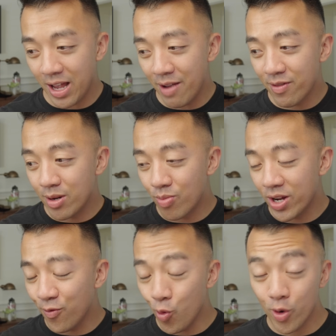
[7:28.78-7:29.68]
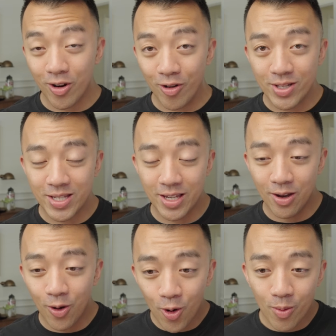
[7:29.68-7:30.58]
having to bring foreign currency
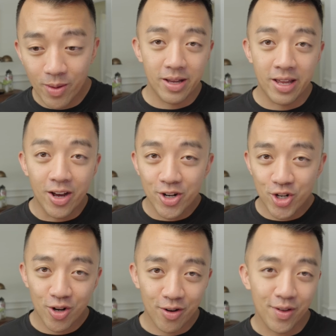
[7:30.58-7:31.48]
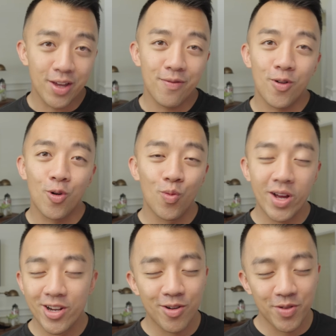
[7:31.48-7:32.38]
home and unsure of if or
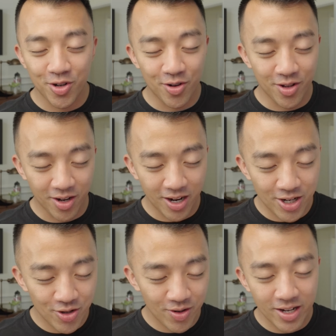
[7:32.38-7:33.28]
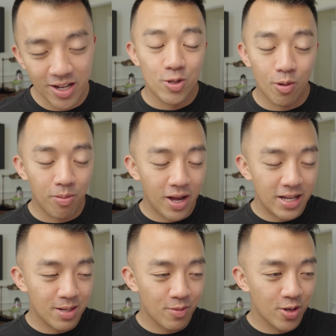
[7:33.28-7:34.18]
when you're gonna return to the country. So apply
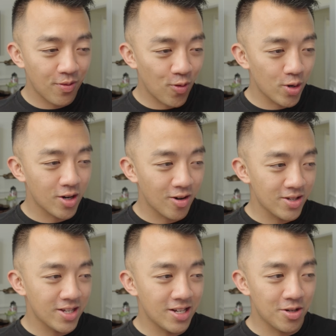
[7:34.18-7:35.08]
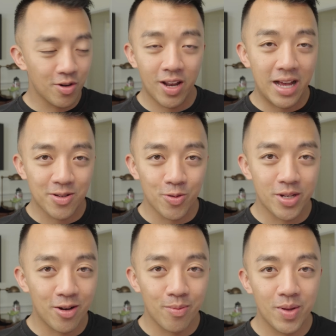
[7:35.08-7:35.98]
some of those foreign currency to your last
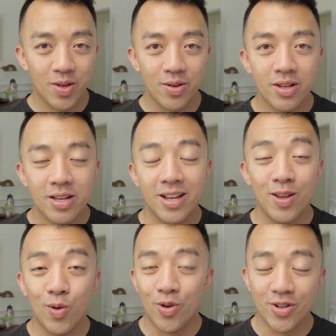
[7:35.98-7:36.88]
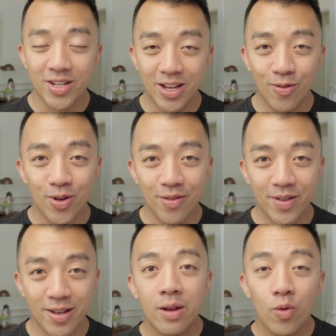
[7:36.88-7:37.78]
hotel bill in order to get rid of
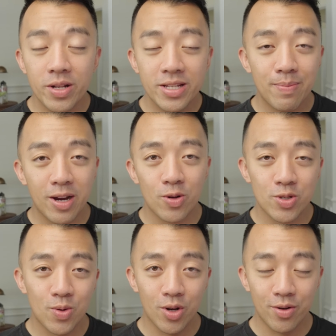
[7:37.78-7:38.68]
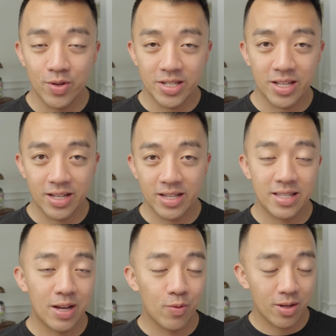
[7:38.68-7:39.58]
it. And one tip I also learned recently is
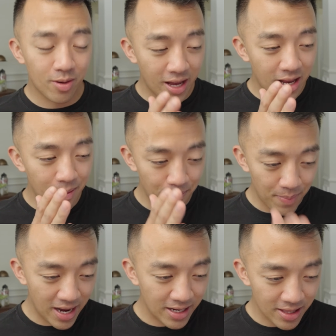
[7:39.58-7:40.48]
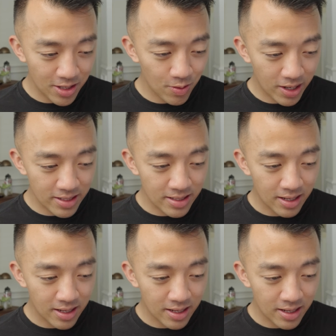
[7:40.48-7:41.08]
that when you land back in the US,